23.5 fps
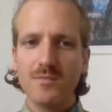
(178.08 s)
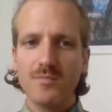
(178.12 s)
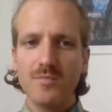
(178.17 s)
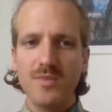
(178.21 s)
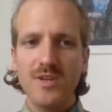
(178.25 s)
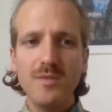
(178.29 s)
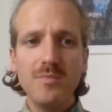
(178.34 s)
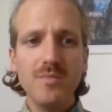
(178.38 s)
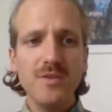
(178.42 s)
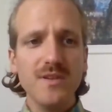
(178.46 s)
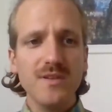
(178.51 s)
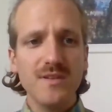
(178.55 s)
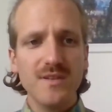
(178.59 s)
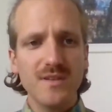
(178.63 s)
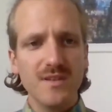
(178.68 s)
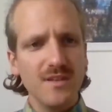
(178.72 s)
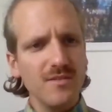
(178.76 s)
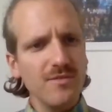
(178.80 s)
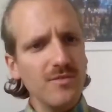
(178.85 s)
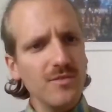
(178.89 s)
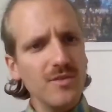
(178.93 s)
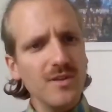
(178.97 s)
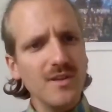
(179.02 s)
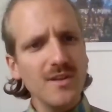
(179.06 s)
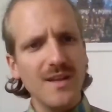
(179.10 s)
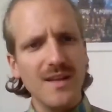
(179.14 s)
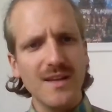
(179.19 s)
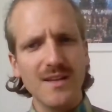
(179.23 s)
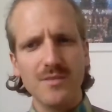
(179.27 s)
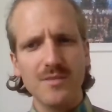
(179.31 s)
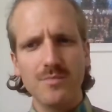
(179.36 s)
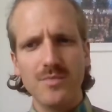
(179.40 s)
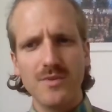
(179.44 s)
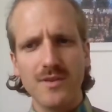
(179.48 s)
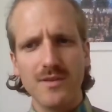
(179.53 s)
people's different
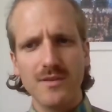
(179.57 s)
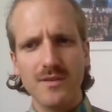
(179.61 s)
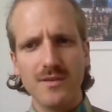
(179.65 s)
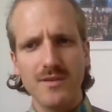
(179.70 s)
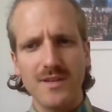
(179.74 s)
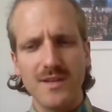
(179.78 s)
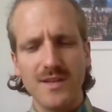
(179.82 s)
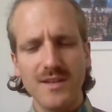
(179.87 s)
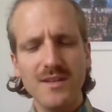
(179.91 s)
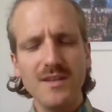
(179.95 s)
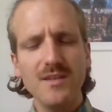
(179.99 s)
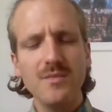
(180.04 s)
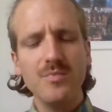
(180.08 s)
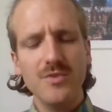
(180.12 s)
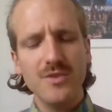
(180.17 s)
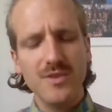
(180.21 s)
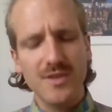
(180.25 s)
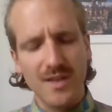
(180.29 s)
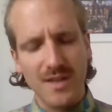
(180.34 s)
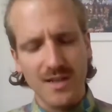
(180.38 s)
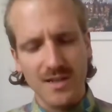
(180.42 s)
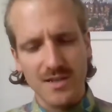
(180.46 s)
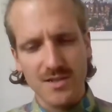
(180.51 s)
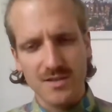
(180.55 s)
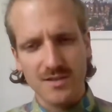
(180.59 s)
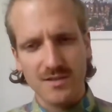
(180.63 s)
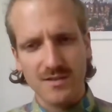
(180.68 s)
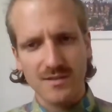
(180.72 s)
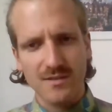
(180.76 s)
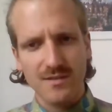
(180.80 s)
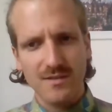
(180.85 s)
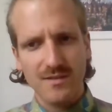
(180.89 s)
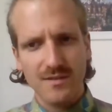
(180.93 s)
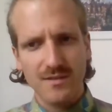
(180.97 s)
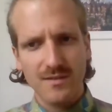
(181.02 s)

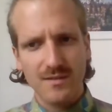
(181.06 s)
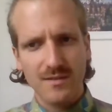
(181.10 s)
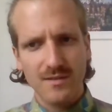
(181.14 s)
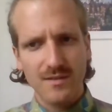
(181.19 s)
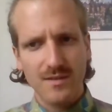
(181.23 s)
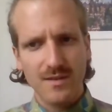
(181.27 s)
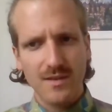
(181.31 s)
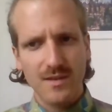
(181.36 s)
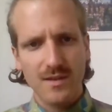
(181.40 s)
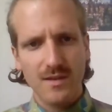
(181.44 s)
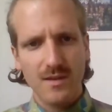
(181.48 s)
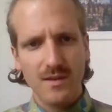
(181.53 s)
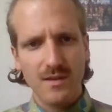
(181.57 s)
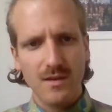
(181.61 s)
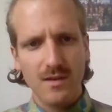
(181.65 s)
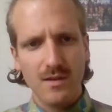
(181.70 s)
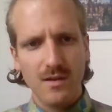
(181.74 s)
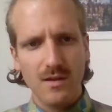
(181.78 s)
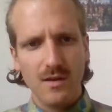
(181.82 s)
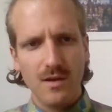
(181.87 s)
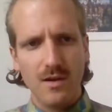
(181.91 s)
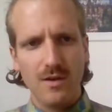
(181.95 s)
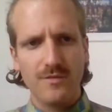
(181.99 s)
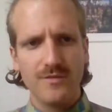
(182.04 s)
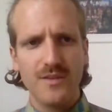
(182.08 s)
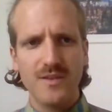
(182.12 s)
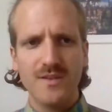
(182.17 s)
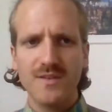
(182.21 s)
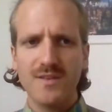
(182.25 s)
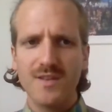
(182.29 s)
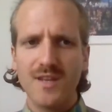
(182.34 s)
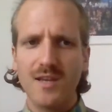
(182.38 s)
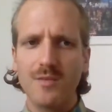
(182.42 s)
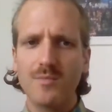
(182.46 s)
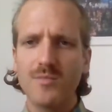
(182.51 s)
interpretations of the
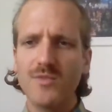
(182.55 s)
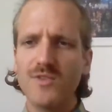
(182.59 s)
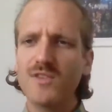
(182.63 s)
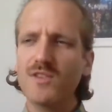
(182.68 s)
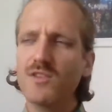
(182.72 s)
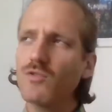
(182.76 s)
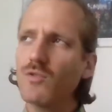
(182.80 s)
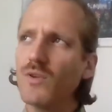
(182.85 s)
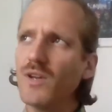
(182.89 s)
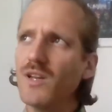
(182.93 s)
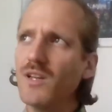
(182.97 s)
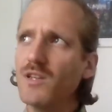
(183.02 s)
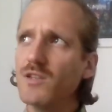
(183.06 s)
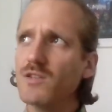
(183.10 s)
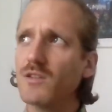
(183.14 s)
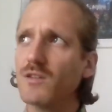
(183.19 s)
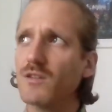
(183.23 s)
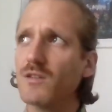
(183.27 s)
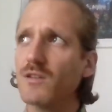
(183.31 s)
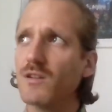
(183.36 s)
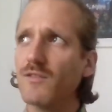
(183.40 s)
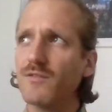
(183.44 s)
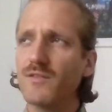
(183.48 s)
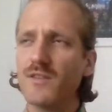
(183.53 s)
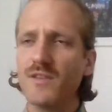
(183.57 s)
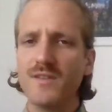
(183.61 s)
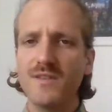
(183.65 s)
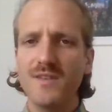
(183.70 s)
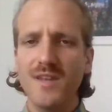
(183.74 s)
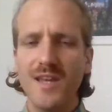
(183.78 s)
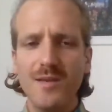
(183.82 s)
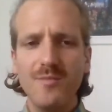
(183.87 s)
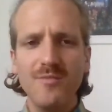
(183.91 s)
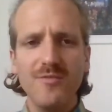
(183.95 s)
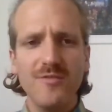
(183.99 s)
same situation, of the
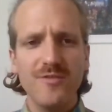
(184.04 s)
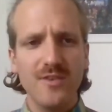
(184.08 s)
same